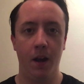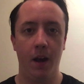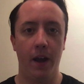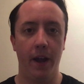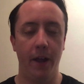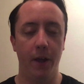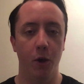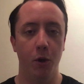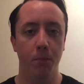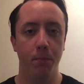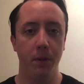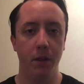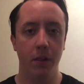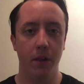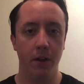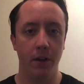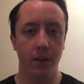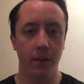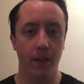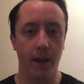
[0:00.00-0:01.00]
I hope you
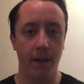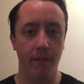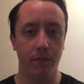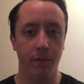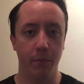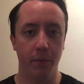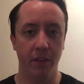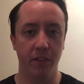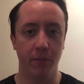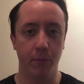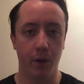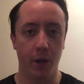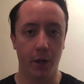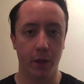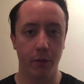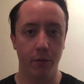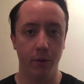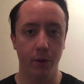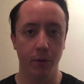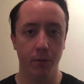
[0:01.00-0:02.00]
learned a lot from this
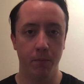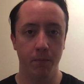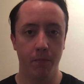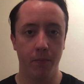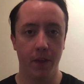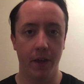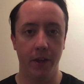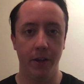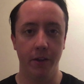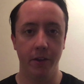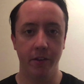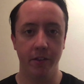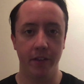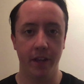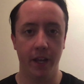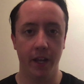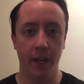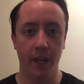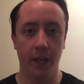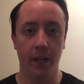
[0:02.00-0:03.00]
walkthrough,
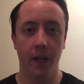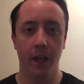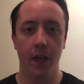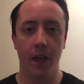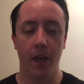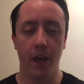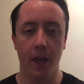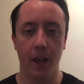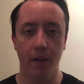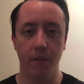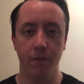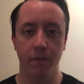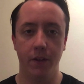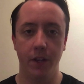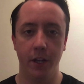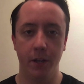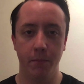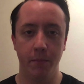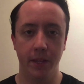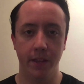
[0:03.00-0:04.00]
understanding at a
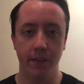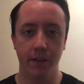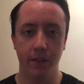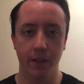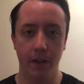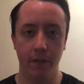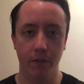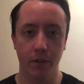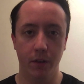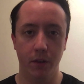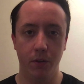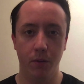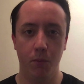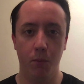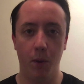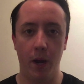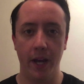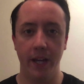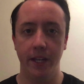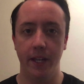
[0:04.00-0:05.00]
fundamental level
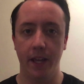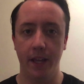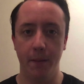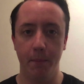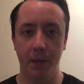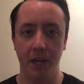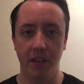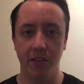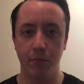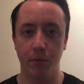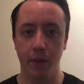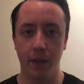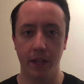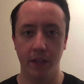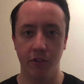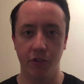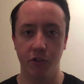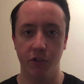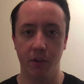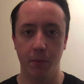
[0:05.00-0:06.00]
why database
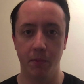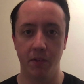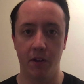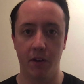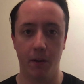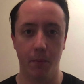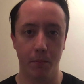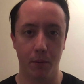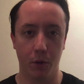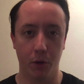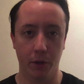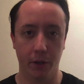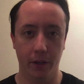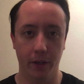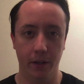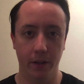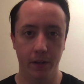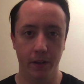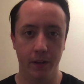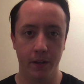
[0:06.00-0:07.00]
relationships are
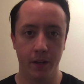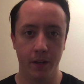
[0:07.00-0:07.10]
important,